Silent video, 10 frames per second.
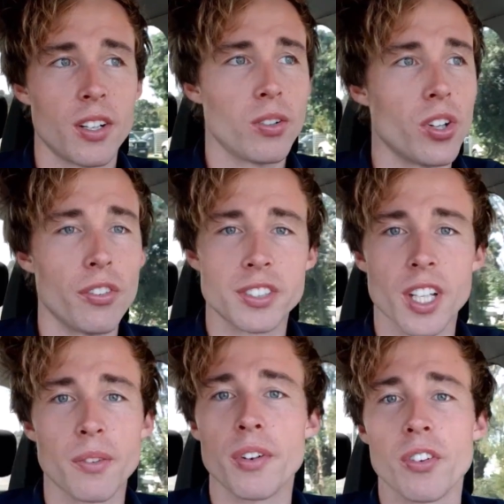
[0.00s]
all of a
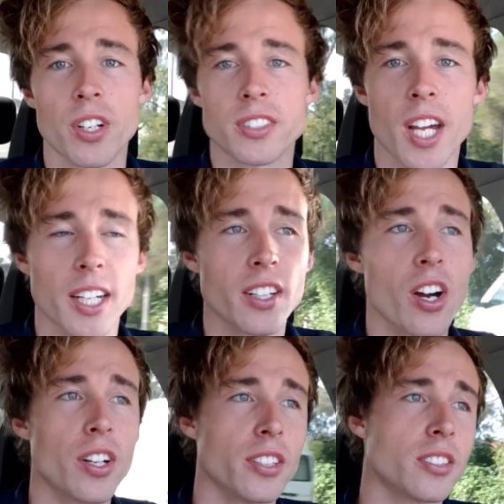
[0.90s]
sudden we've got to take
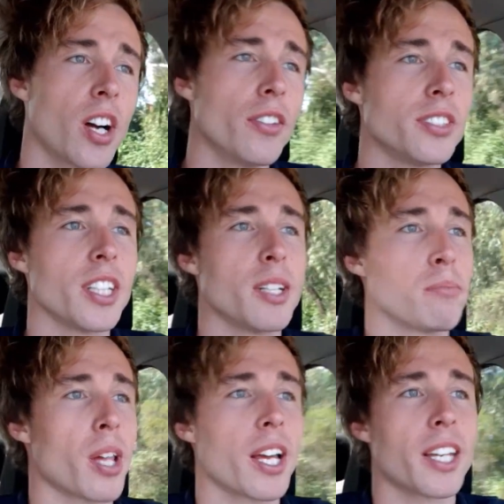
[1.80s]
notice. I've seen him
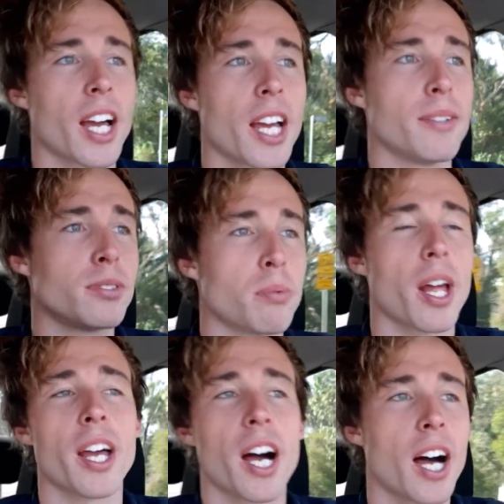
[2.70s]
play games,
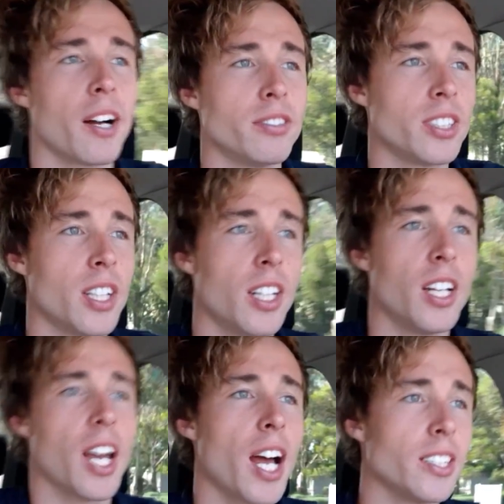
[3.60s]
play halves
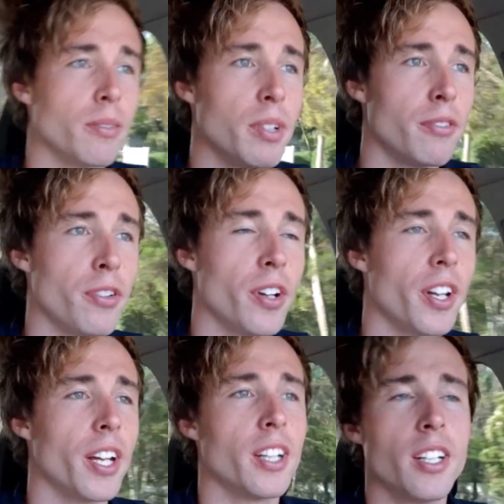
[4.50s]
as a
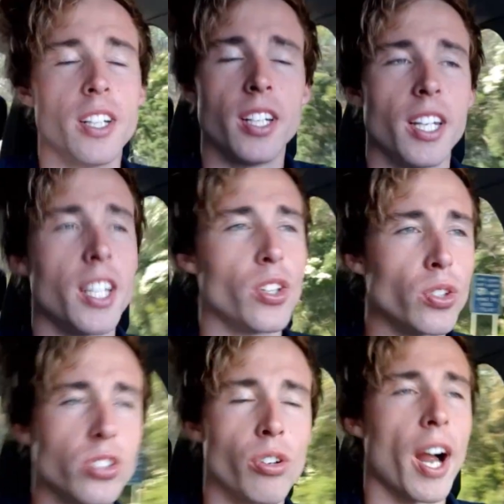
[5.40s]
midfielder. He
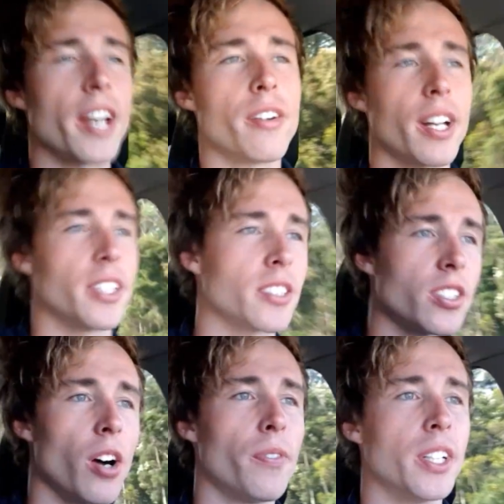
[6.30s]
looks great around the
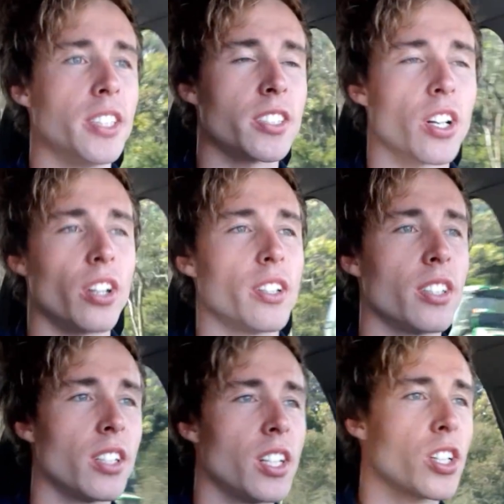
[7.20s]
stoppage. He's got
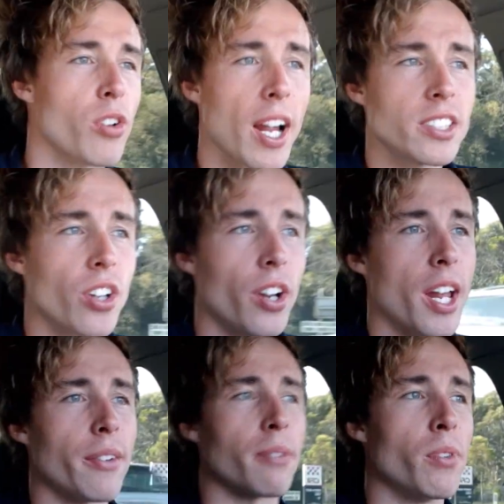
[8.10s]
great
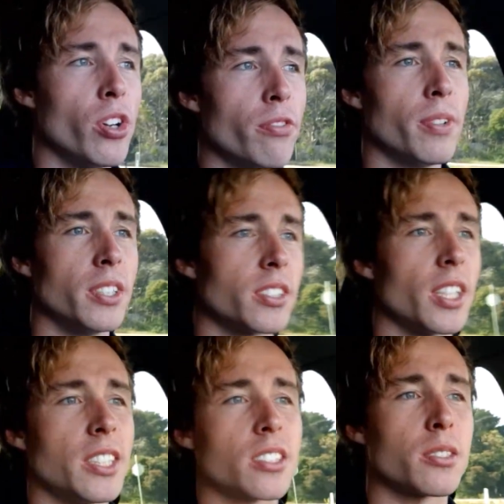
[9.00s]
dynamic movements.
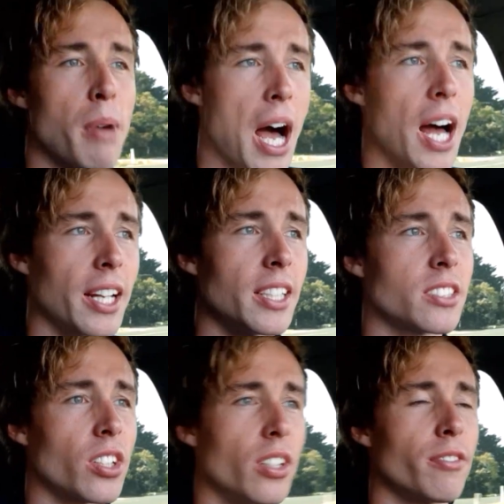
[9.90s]
He's smart.
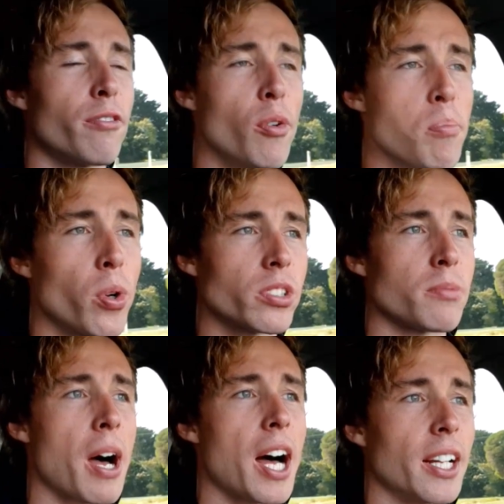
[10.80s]
He's got football
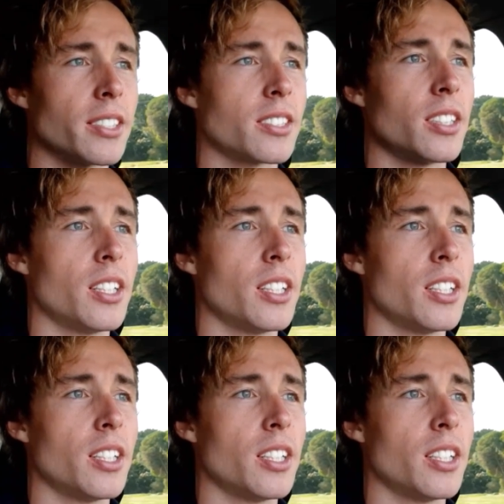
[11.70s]
smarts.